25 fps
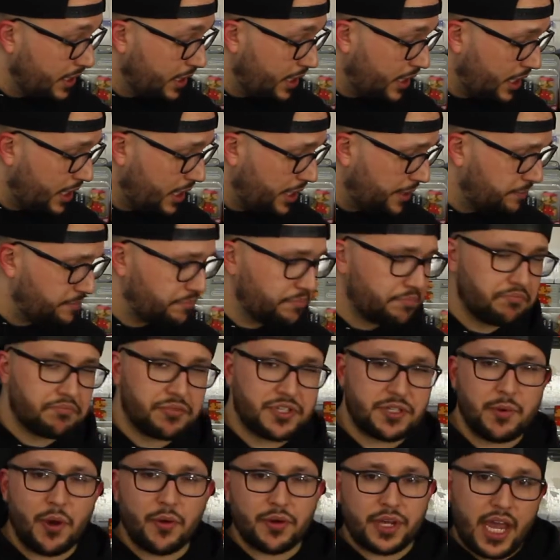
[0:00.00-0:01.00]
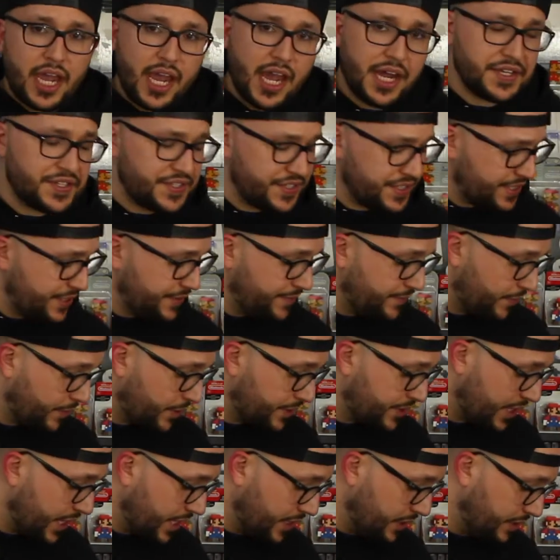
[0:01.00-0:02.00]
some okay
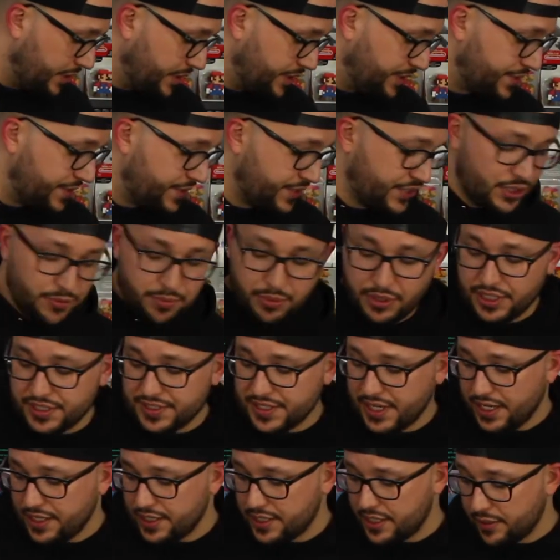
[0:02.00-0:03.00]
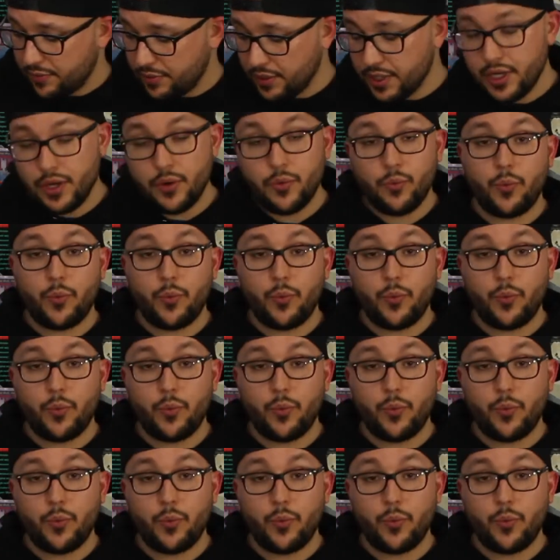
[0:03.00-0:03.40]
N64 titles, Super Nintendo,